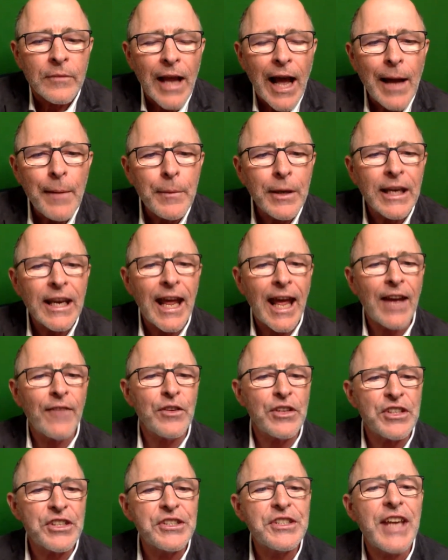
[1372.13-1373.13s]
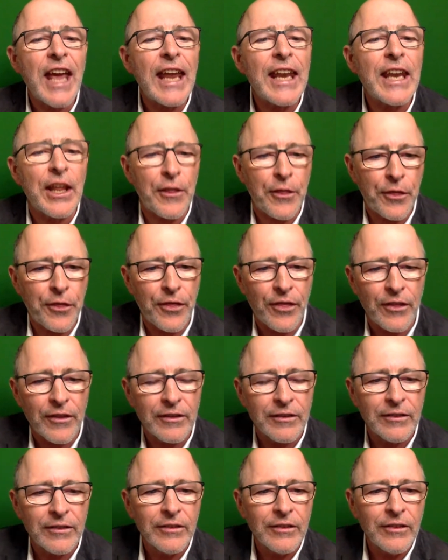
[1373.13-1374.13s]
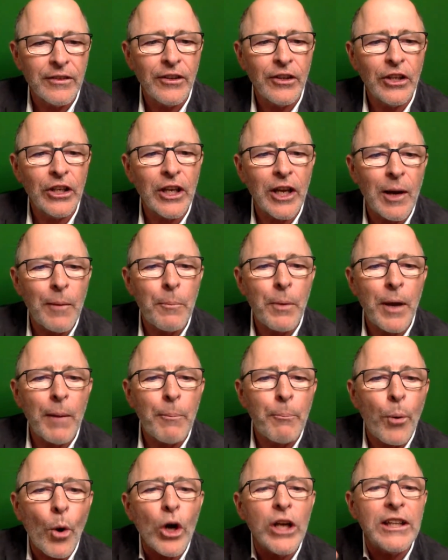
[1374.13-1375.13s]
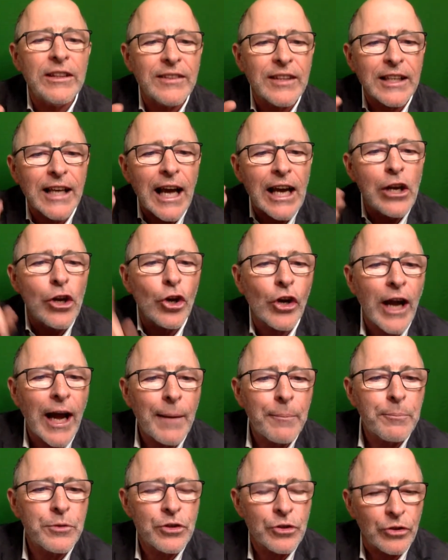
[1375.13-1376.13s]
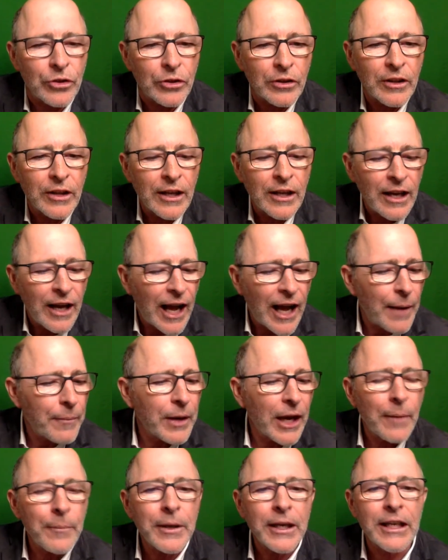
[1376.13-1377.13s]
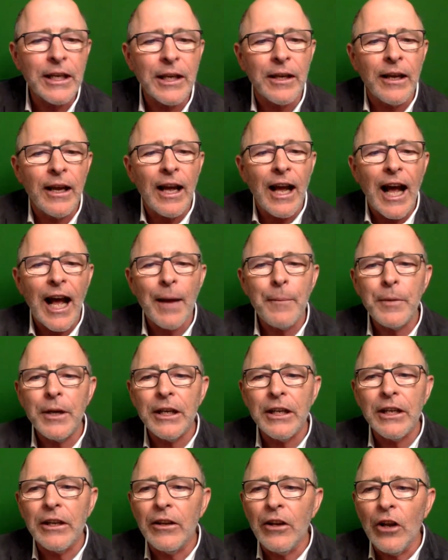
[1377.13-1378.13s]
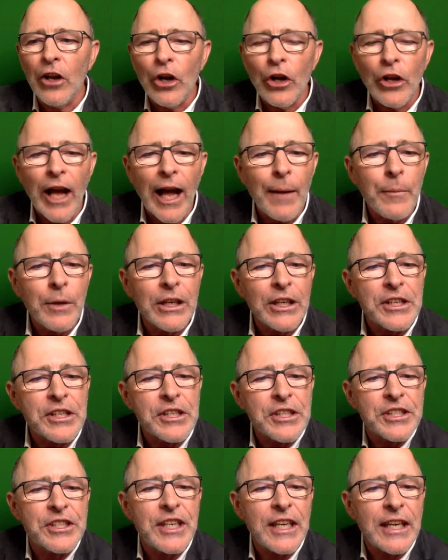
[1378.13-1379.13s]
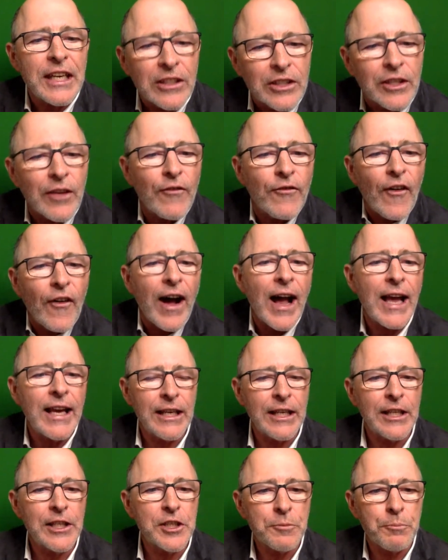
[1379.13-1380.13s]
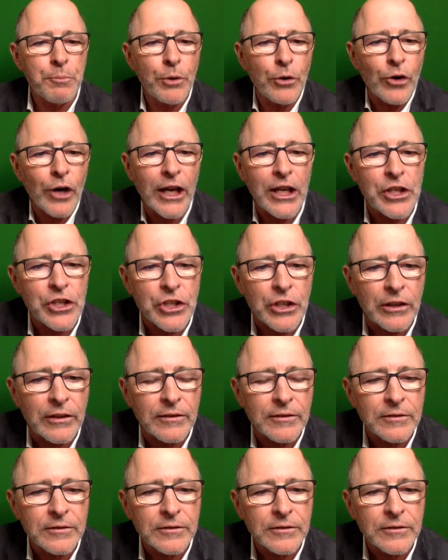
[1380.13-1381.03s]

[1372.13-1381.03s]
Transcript: I'm going to have a zenith, you know, a, a point that I look up to. I'm, I'm going to, I'm going to, I'm going to seek divine inspiration.